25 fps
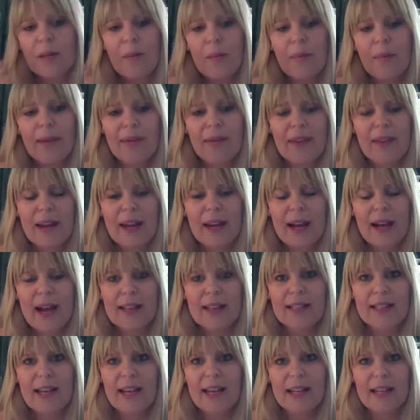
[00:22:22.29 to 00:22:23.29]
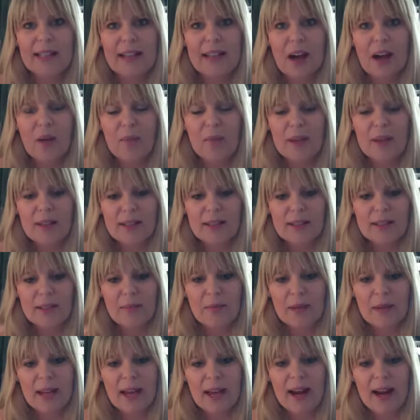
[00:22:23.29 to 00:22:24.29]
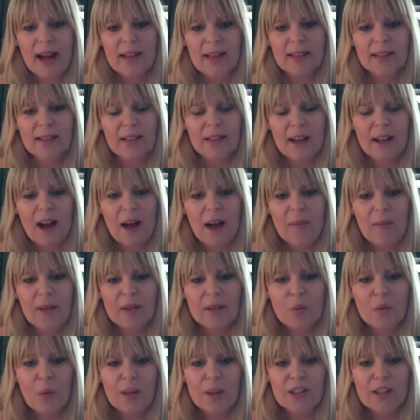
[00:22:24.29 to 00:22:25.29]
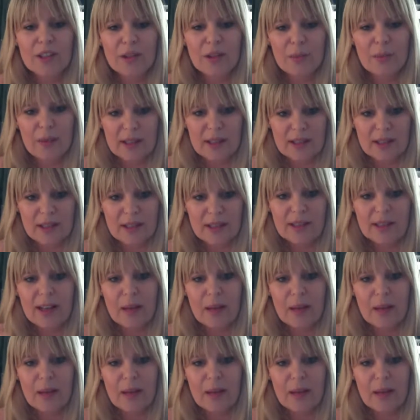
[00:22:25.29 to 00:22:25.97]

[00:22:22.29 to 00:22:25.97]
but then it got taken down because somebody had asked in the comments, what's your business?